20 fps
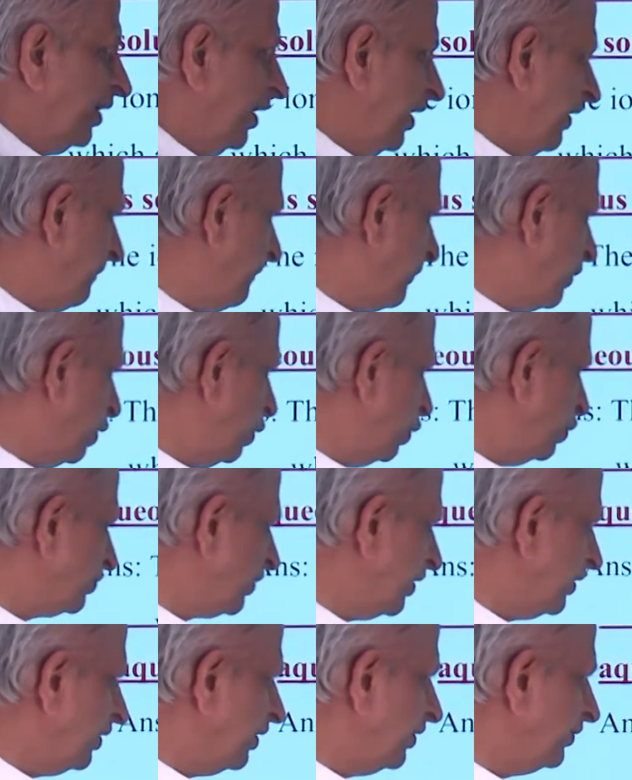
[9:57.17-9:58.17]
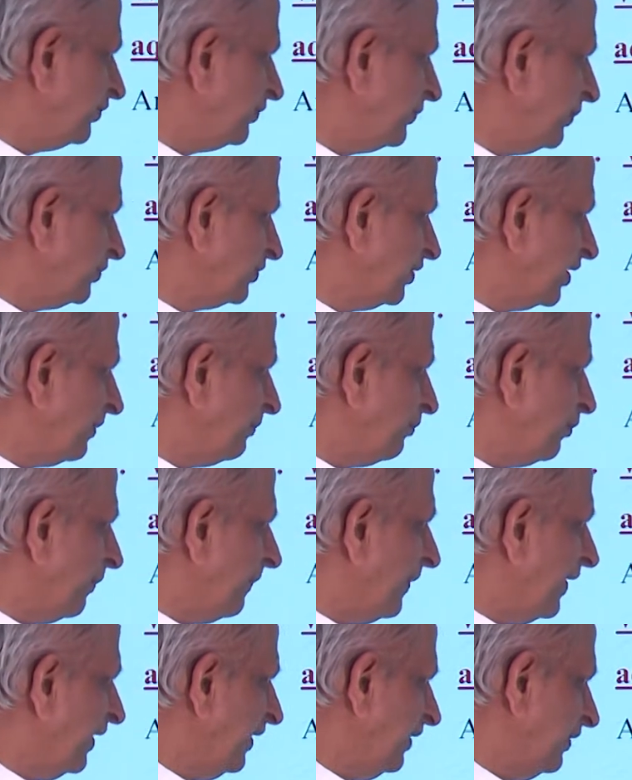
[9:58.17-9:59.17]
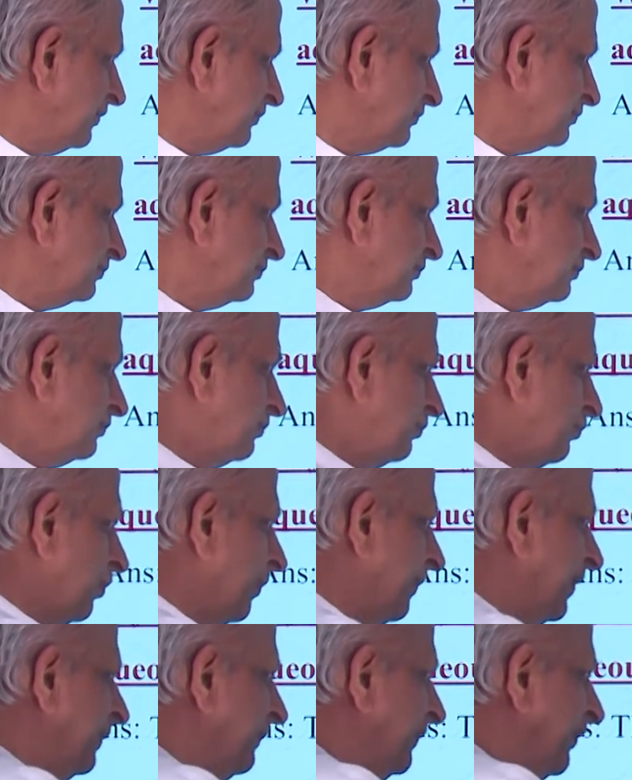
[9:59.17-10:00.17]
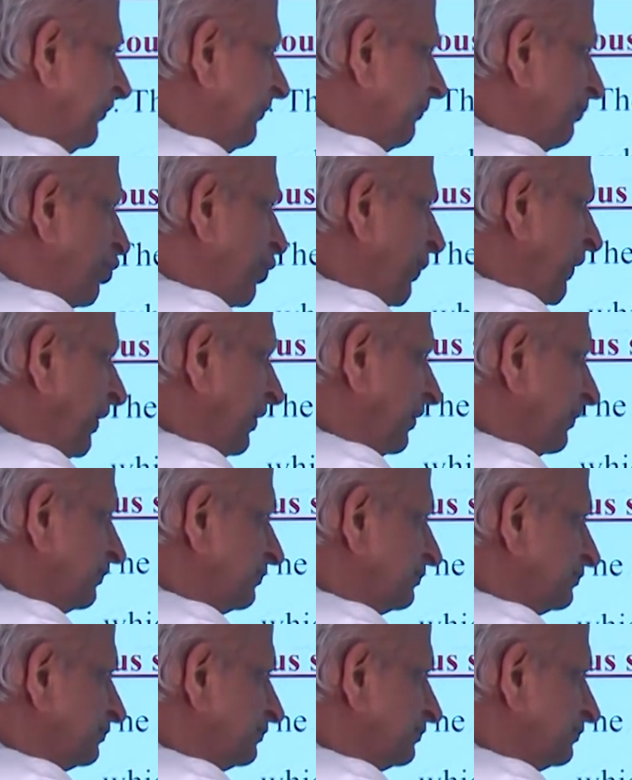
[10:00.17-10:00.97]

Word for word: and produce ions which are mobile. Mobile means moving.